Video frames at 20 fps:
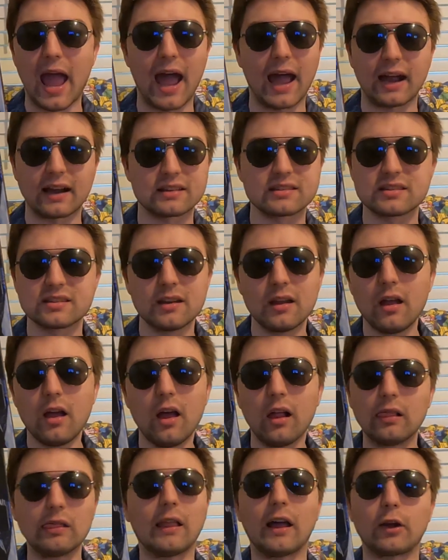acts
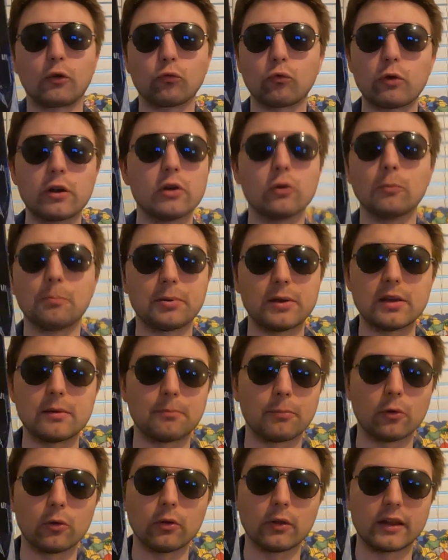like real
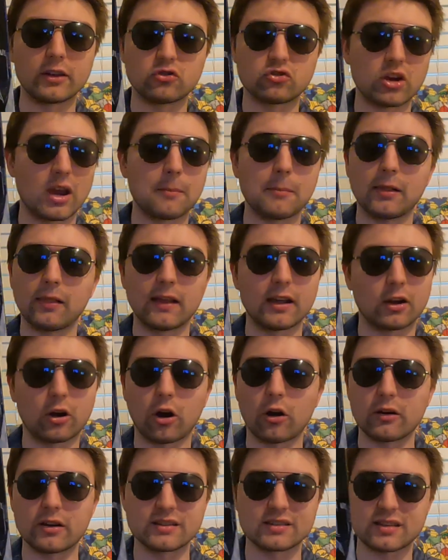people, and Jamie Lee
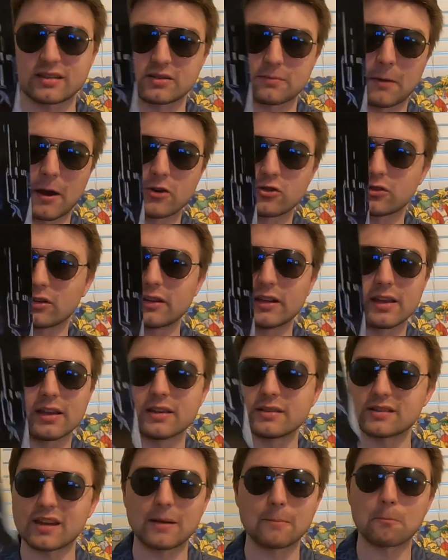Curtis especially
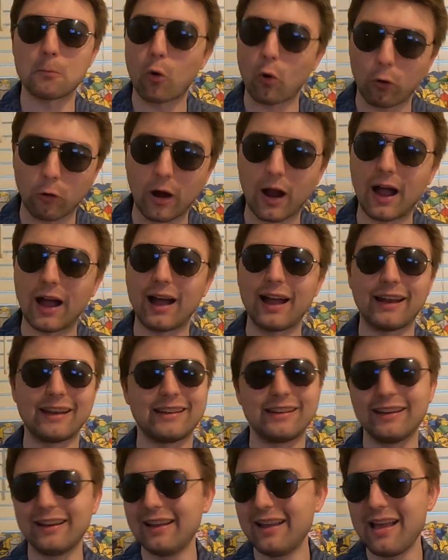is a moron.
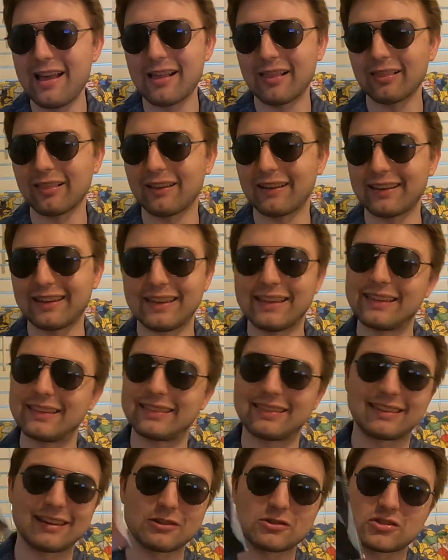
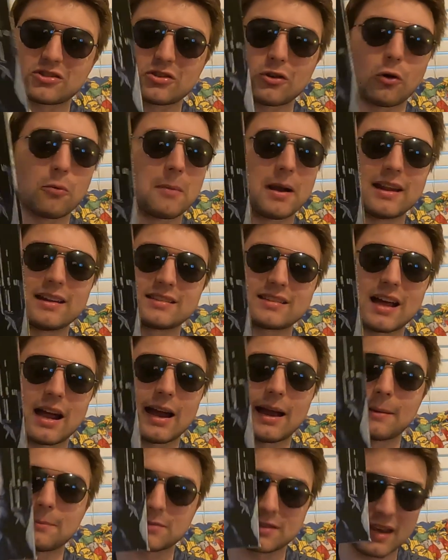There's so many
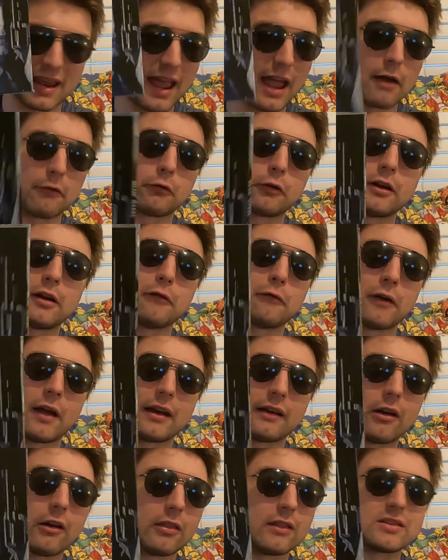times every
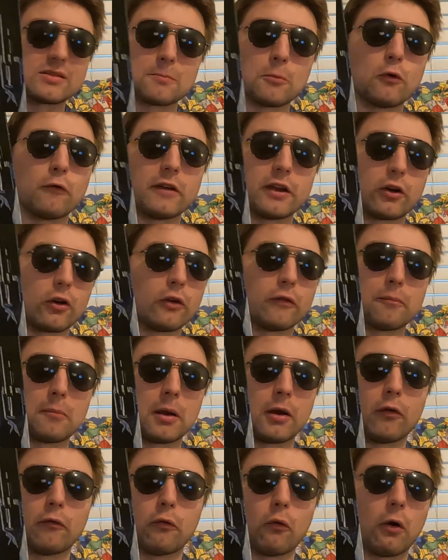event of this movie could have
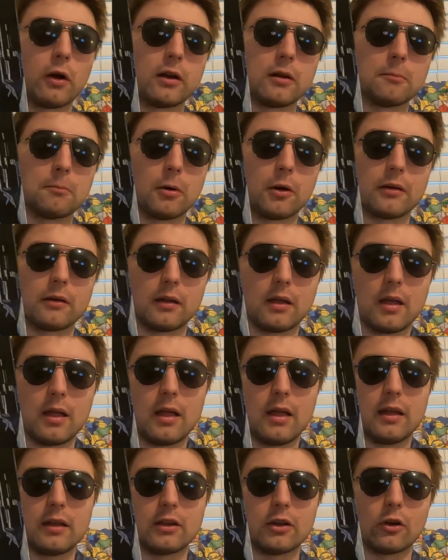been avoided, but
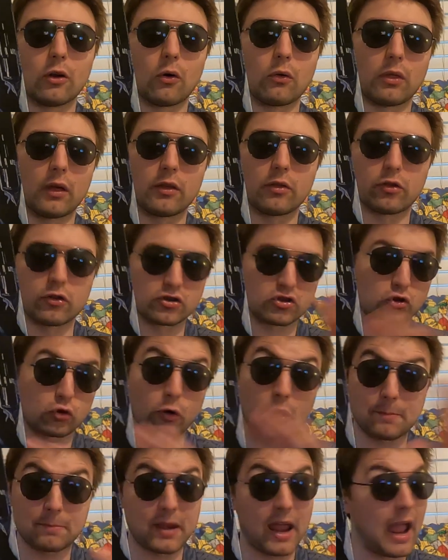you know, the
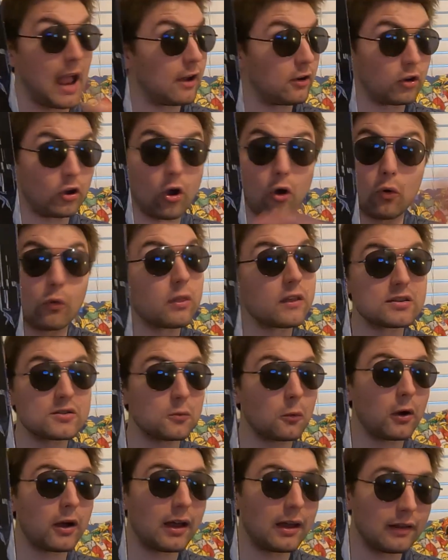script had to go this
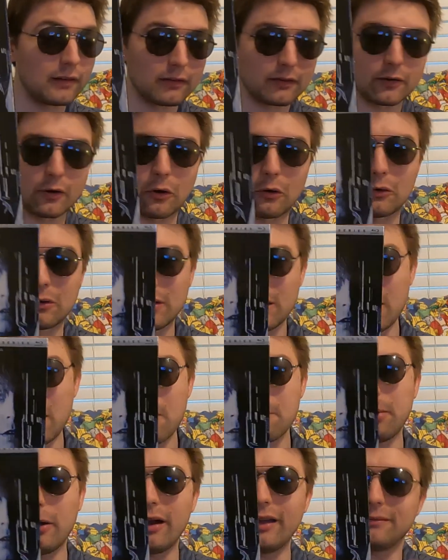way, so...
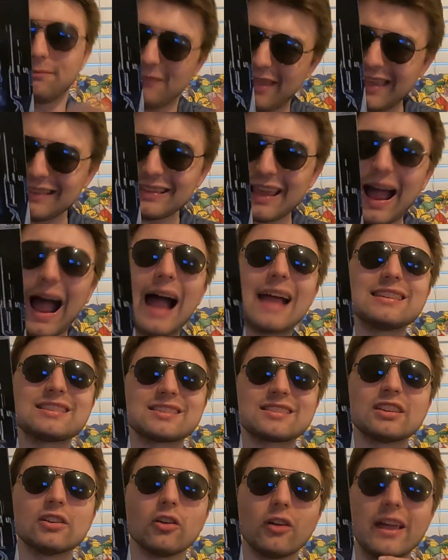But I
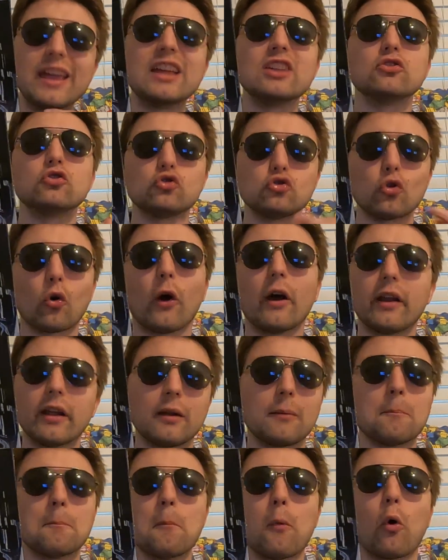still enjoyed
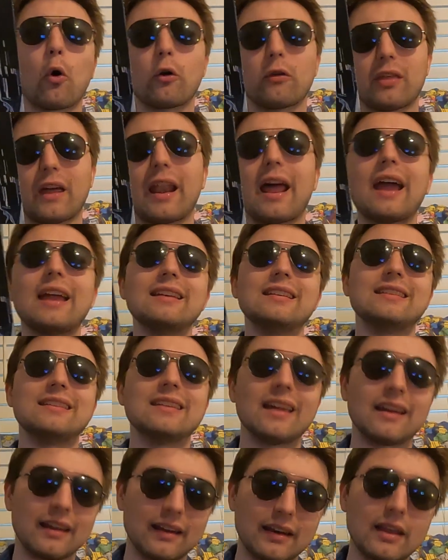it more than I
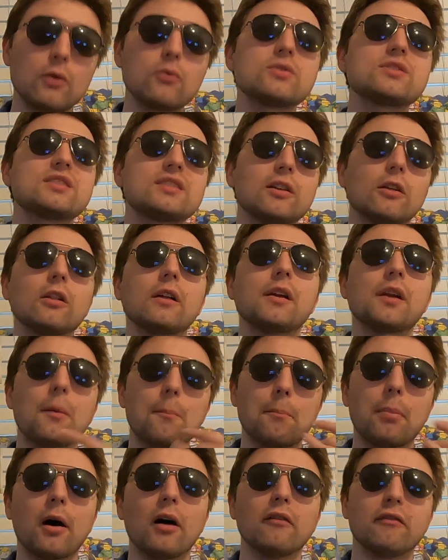didn't. It was still an
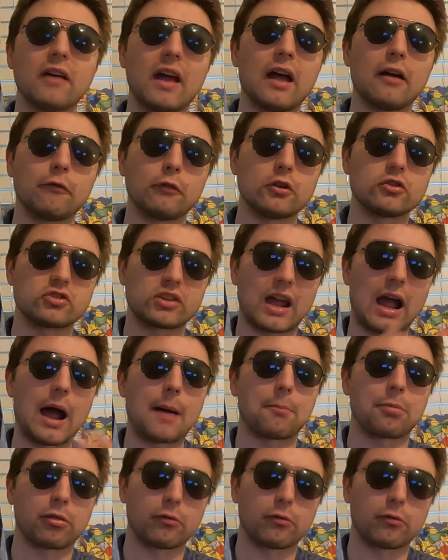above-average cop